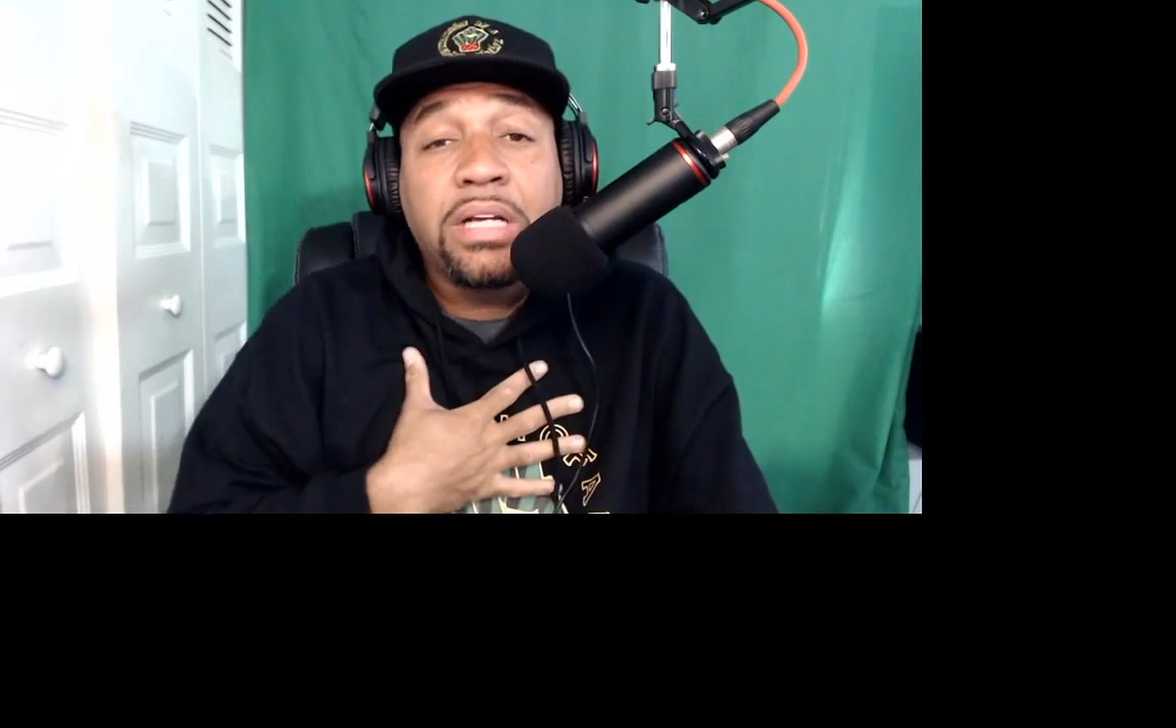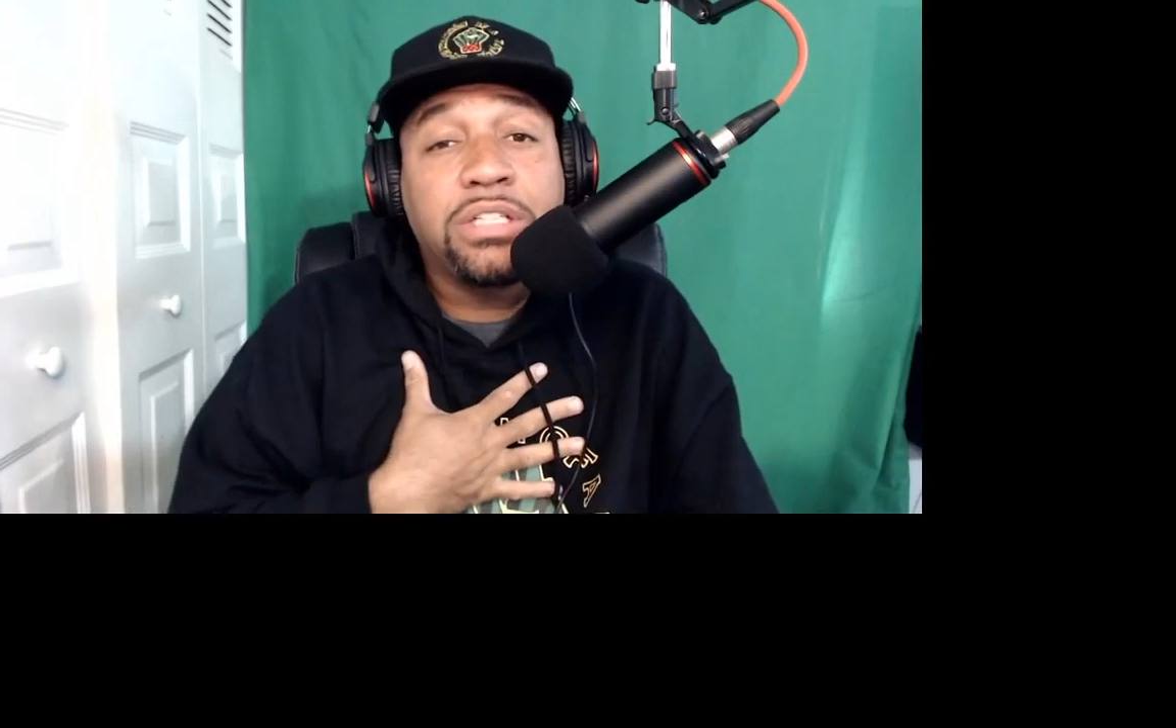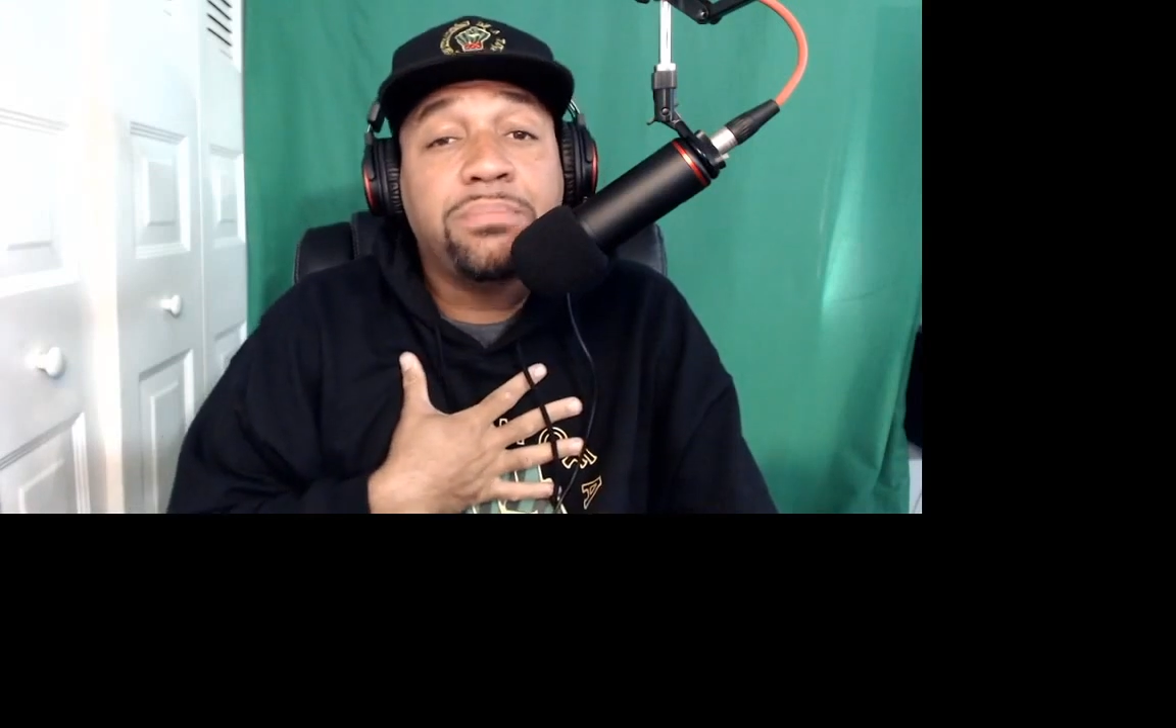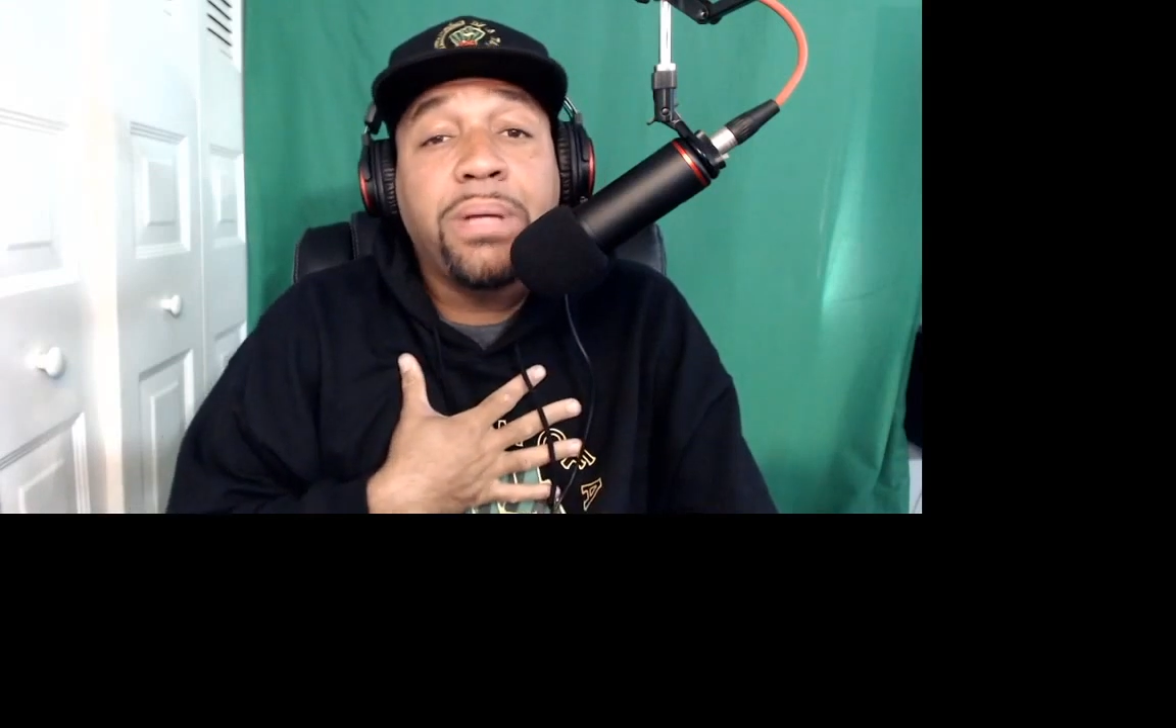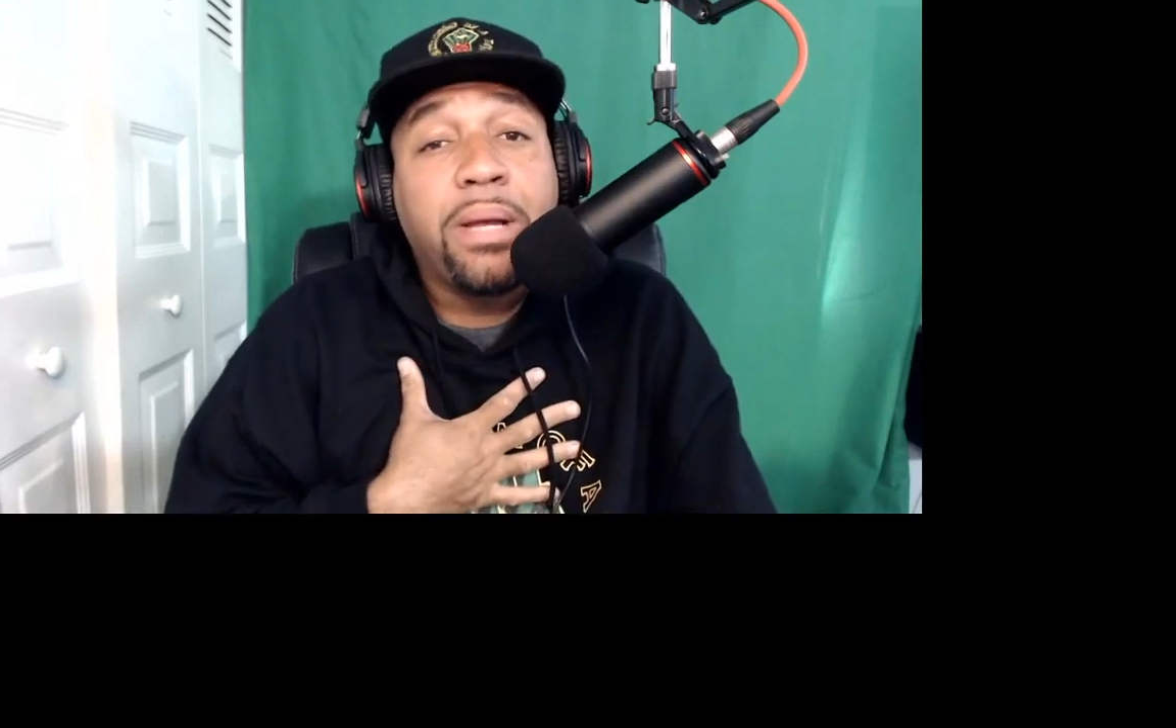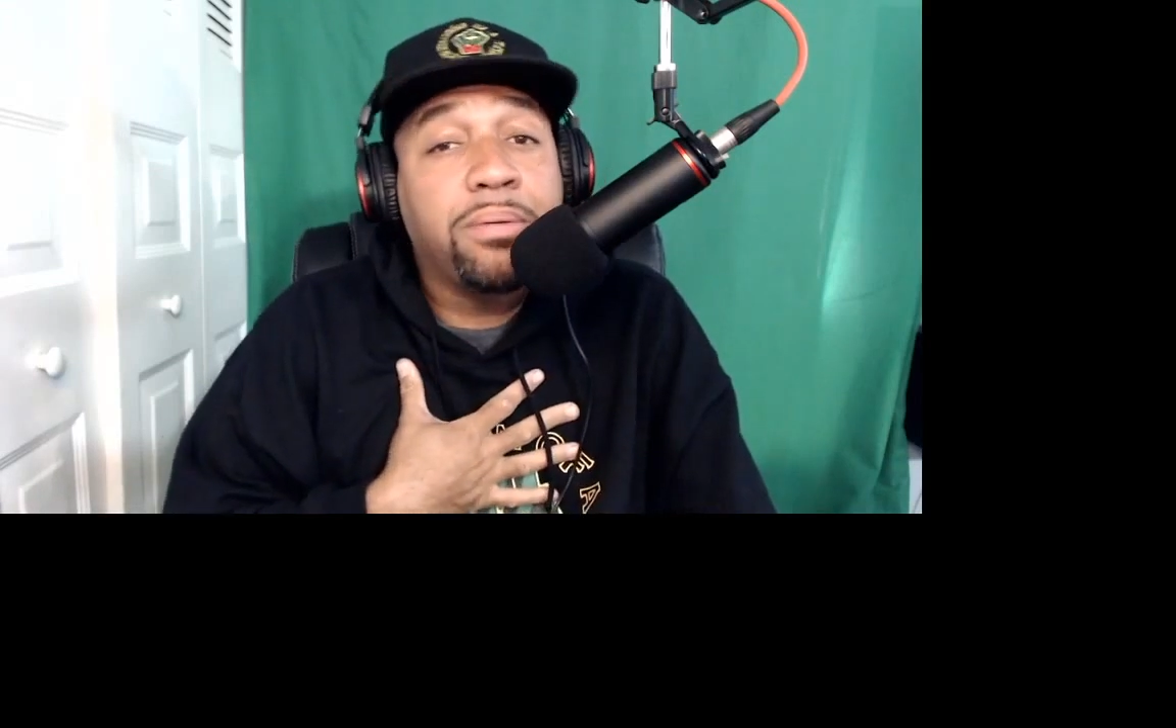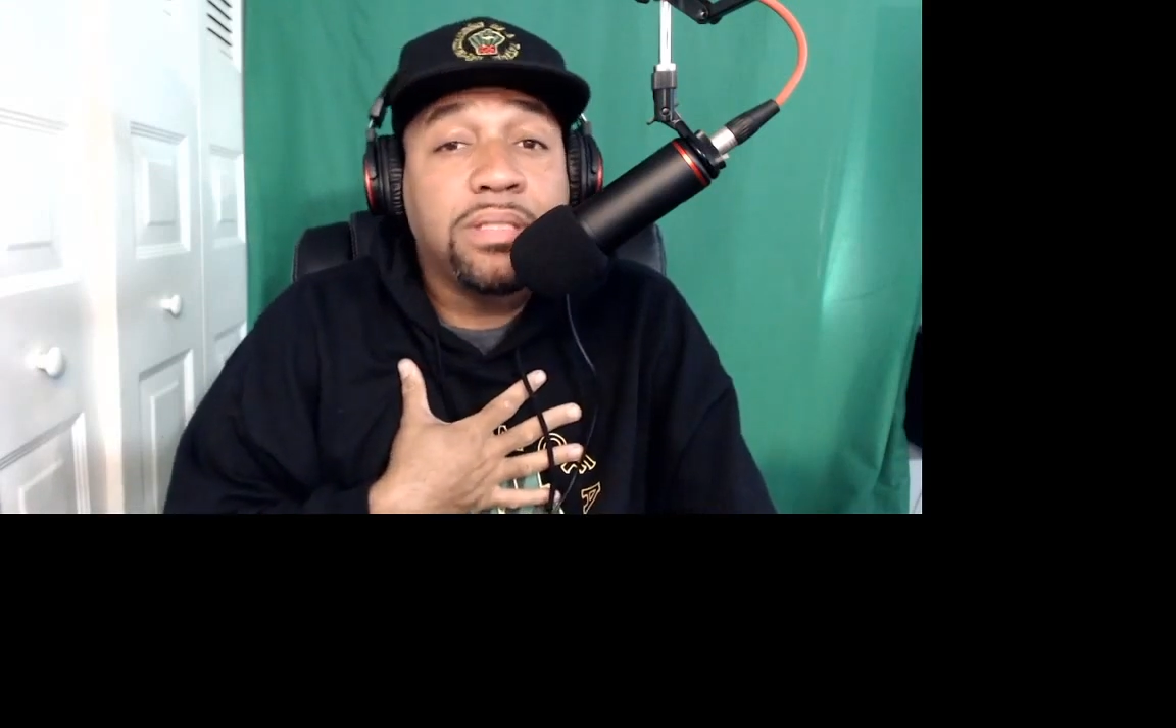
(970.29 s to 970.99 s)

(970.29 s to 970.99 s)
should be able to